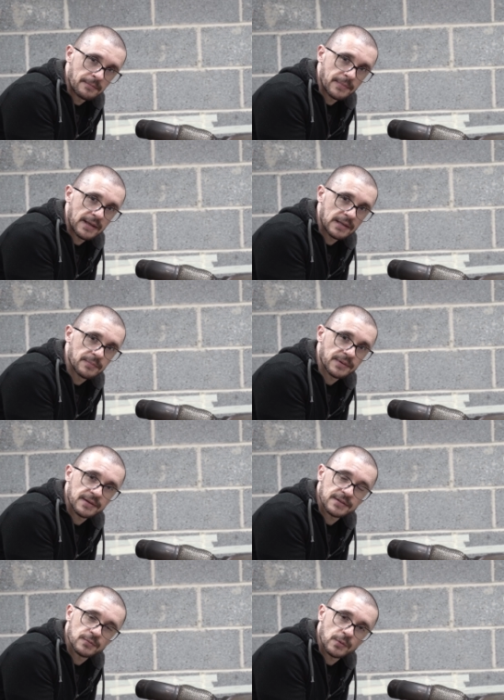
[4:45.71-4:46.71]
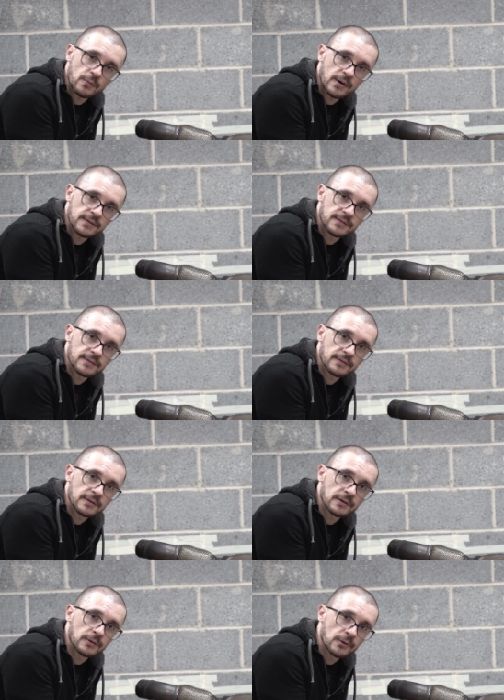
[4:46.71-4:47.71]
mainly because we want
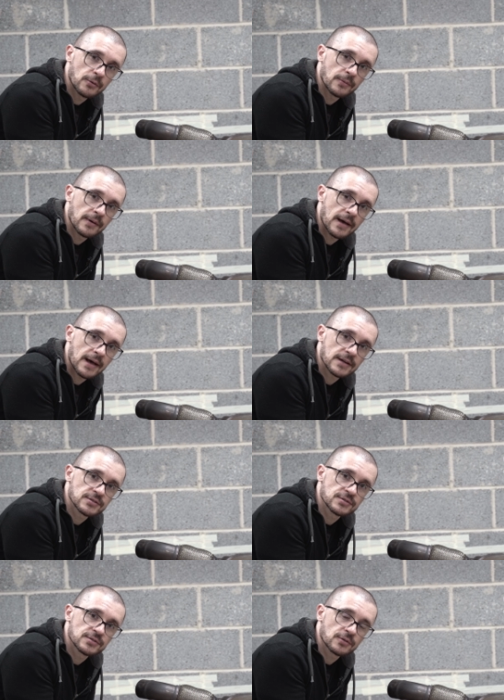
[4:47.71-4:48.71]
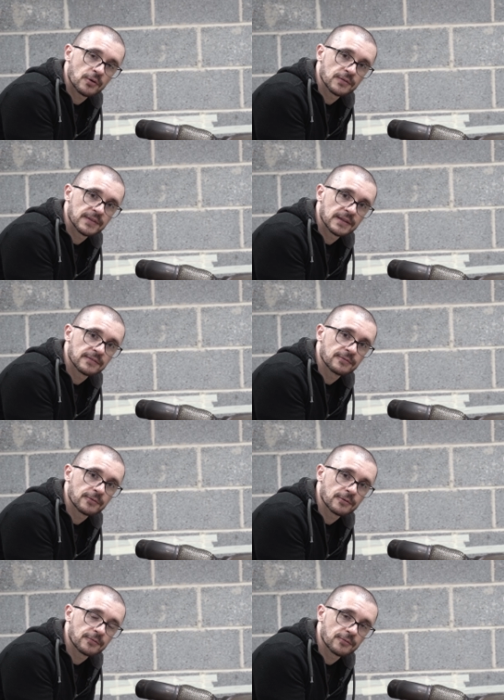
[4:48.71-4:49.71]
a low ash content
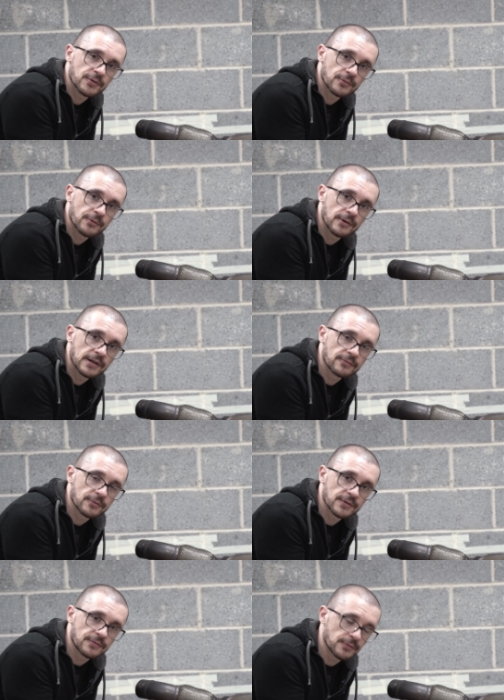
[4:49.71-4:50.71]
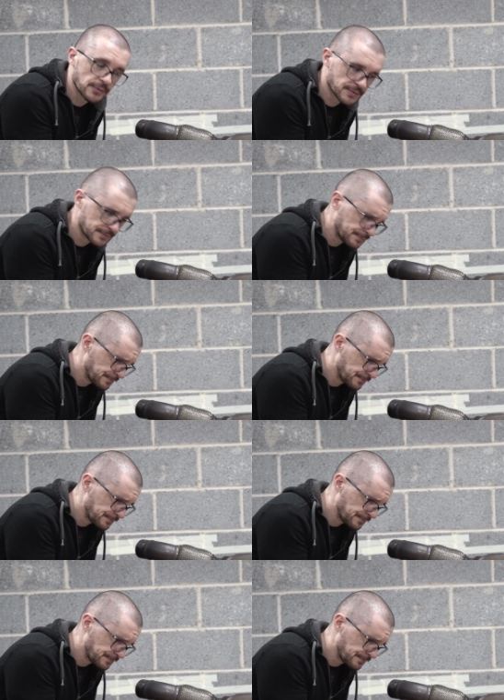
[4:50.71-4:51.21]
for the oil and for the fuels.